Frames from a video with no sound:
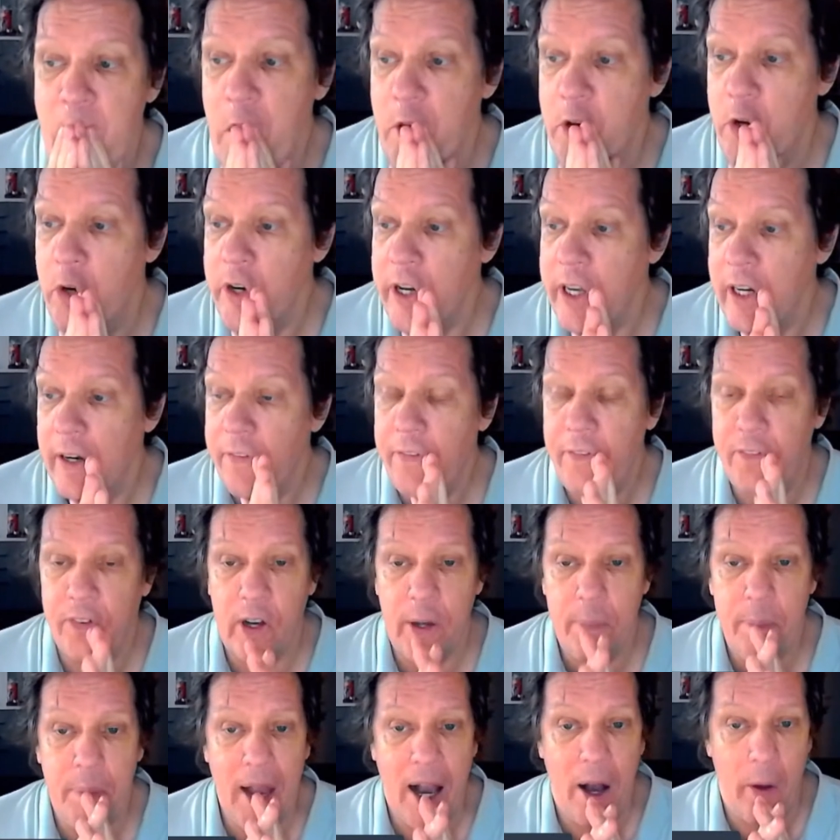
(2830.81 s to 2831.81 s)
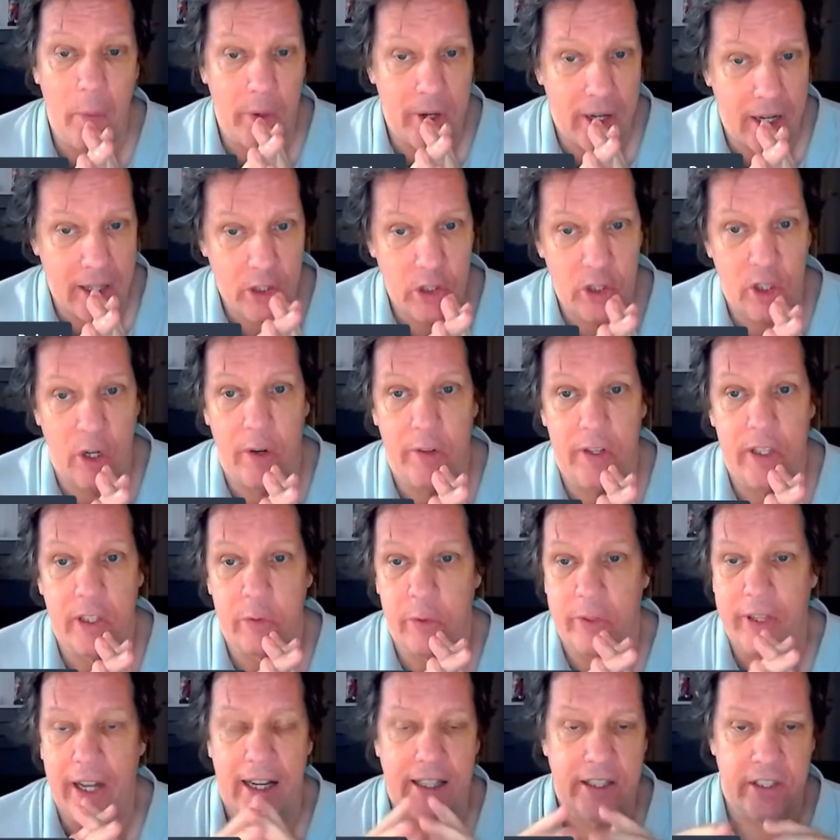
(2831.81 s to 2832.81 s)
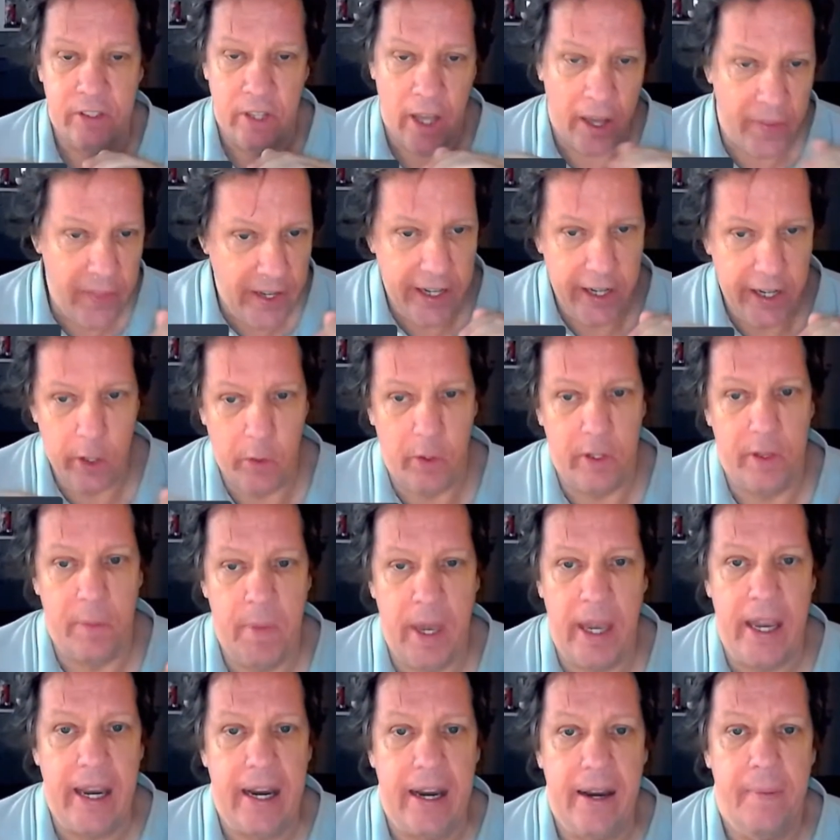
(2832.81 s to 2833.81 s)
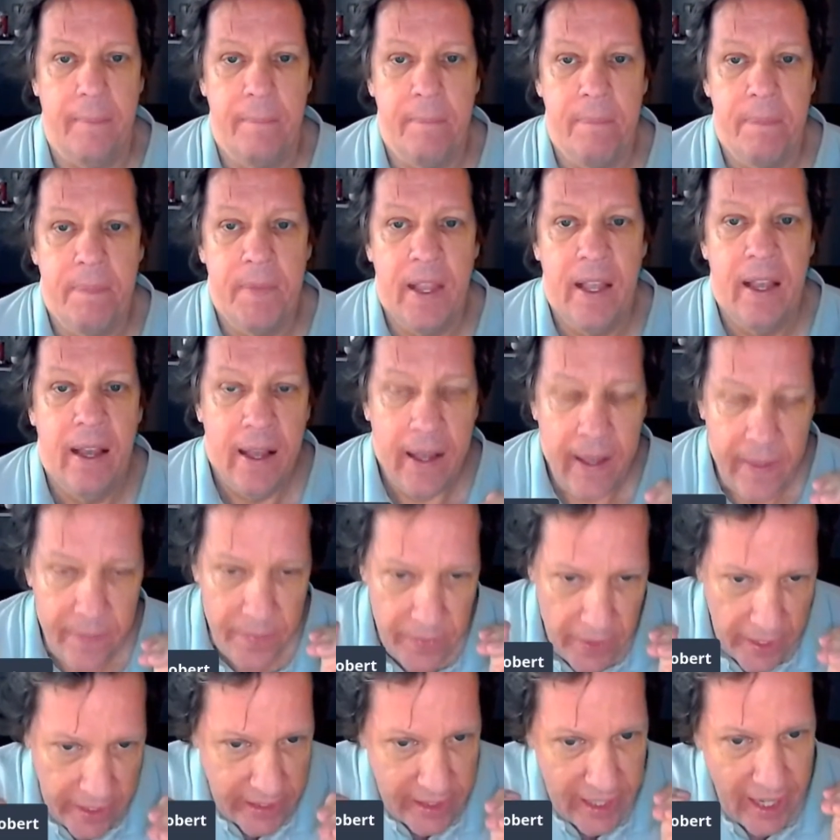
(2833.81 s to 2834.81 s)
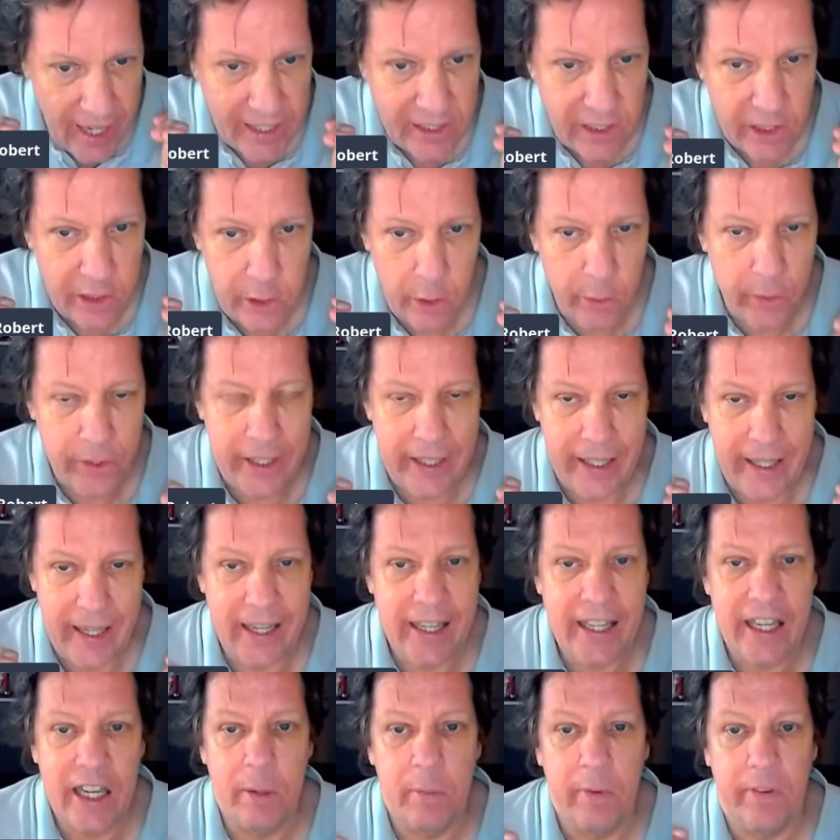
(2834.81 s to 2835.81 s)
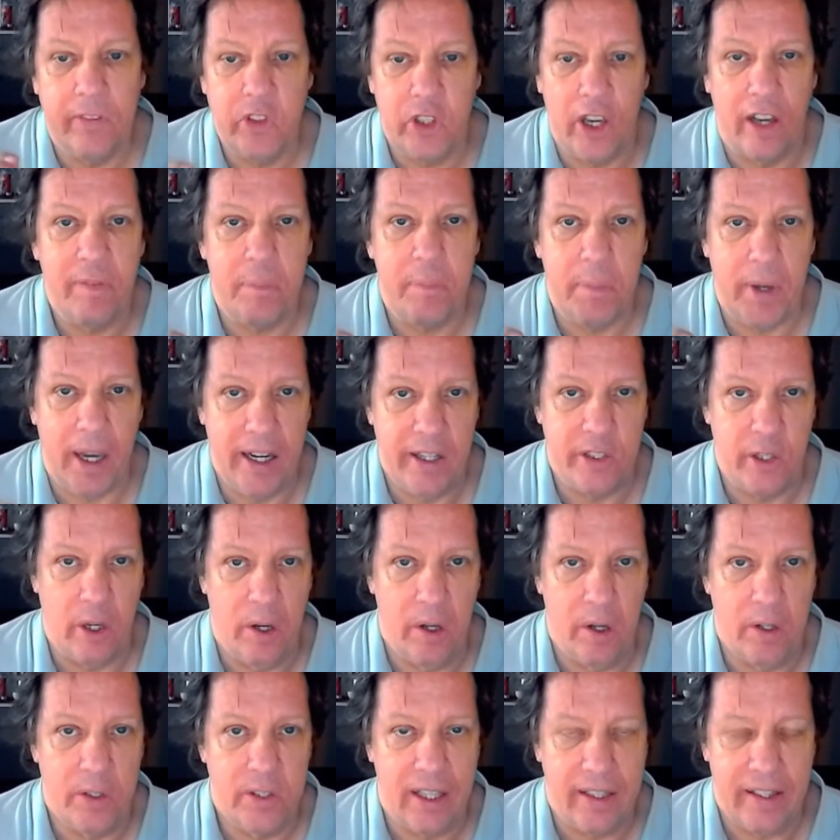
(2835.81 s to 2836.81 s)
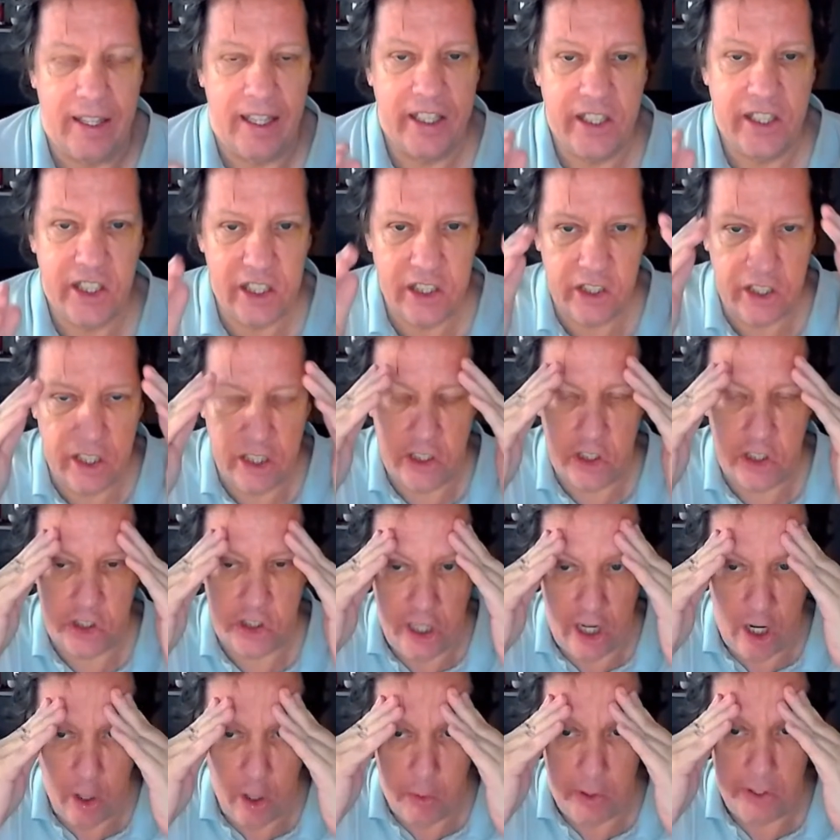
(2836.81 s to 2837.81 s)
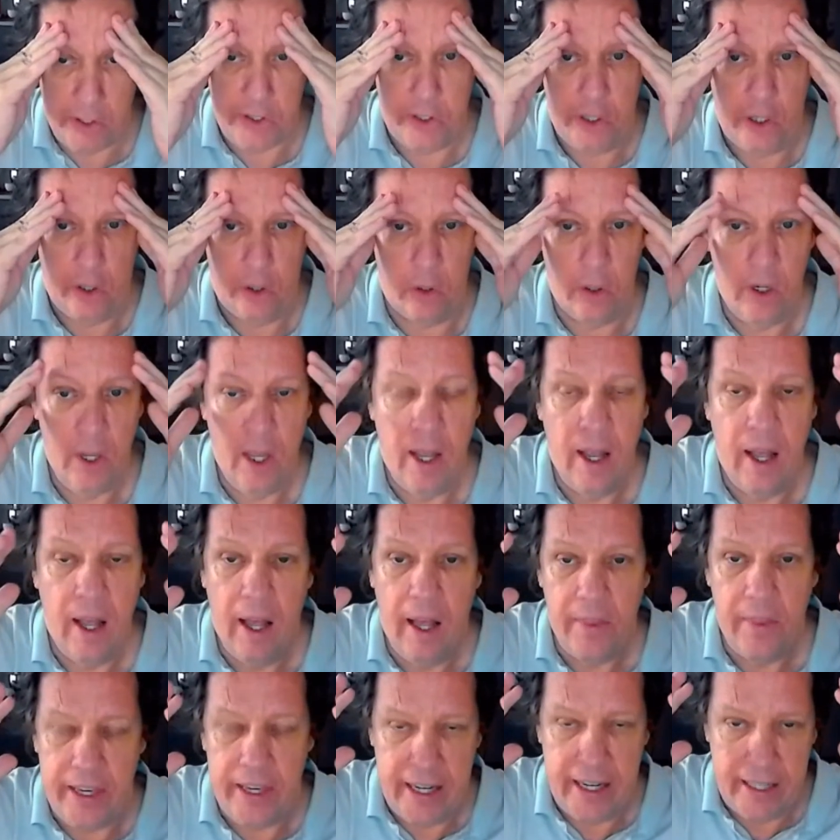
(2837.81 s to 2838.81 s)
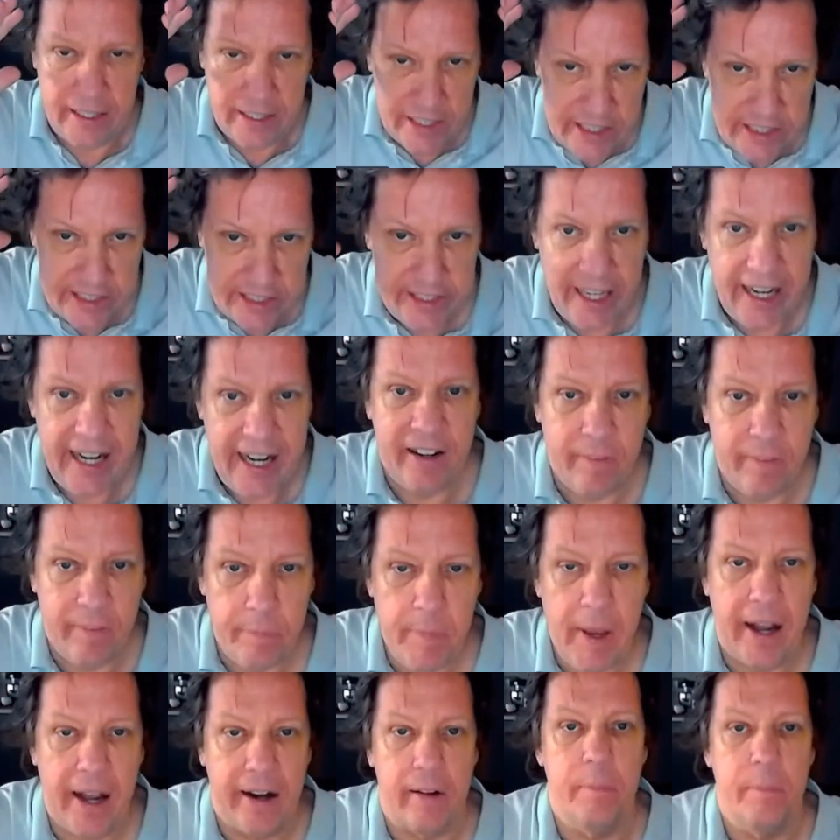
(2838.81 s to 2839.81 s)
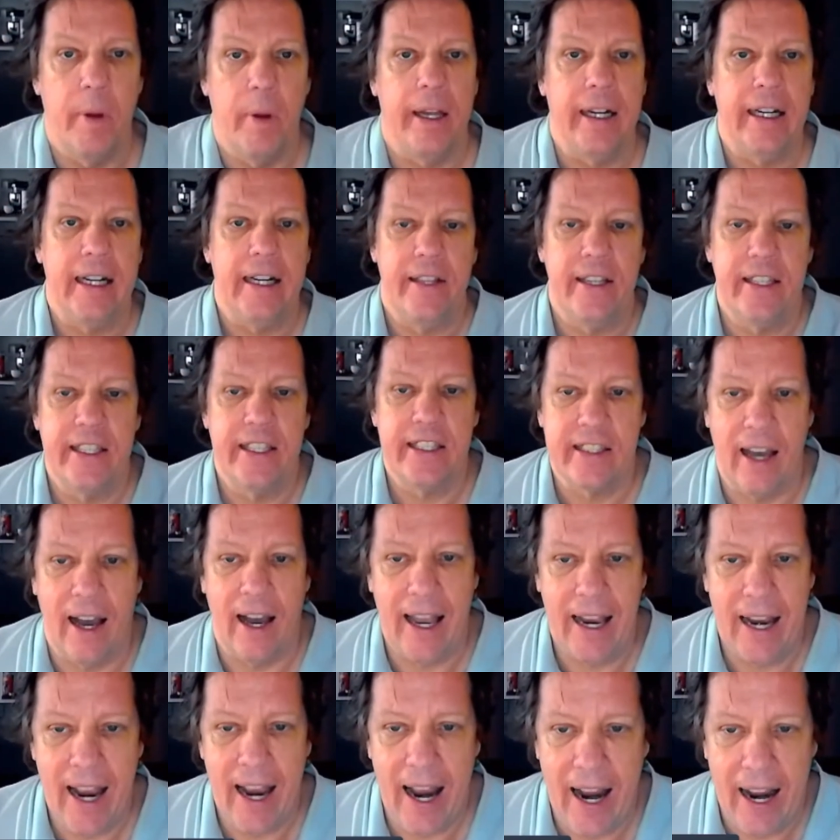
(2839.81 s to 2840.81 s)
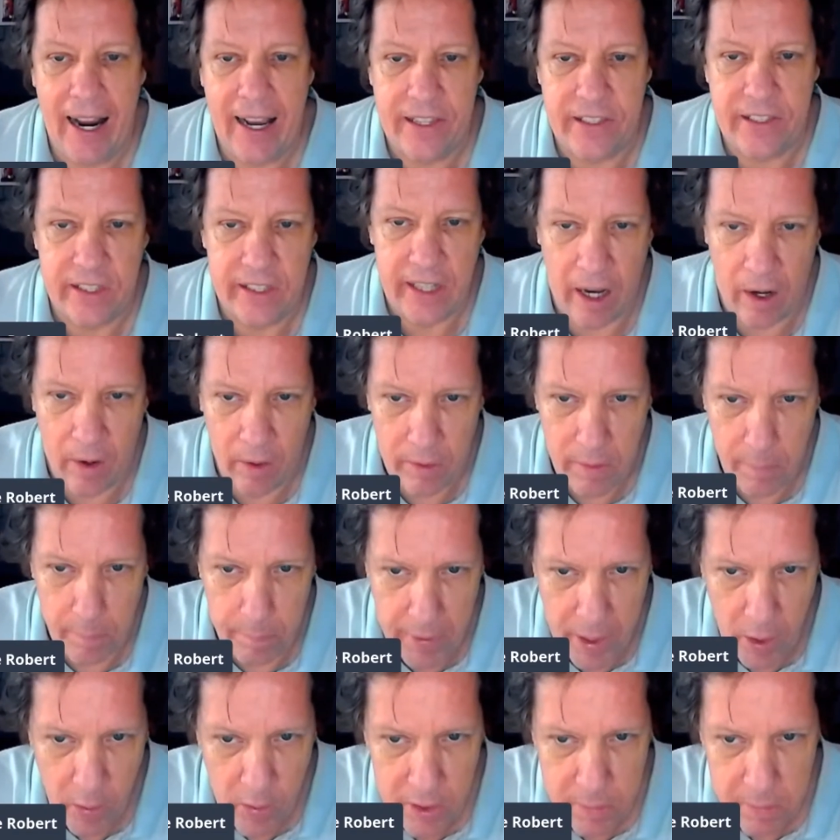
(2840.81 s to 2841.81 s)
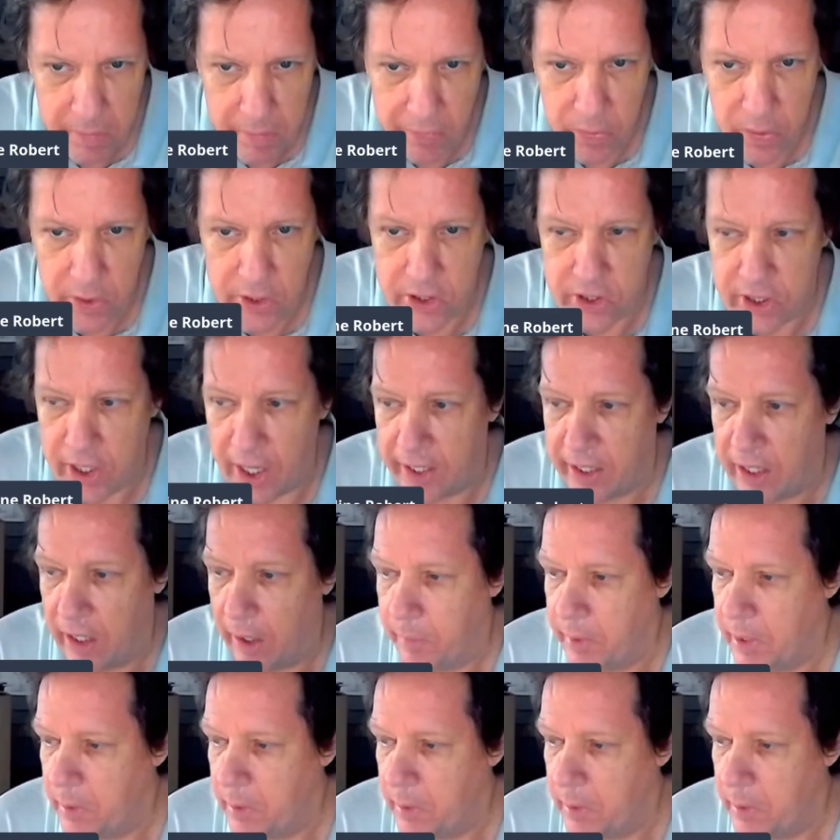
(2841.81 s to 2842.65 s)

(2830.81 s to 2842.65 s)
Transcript: You're going to flip out when I share this with you. It has nothing to do with me. This has to do with the income of Jeff Bezos. This is to share with you the insane amount of money this guy has. Now, bear with me for a second.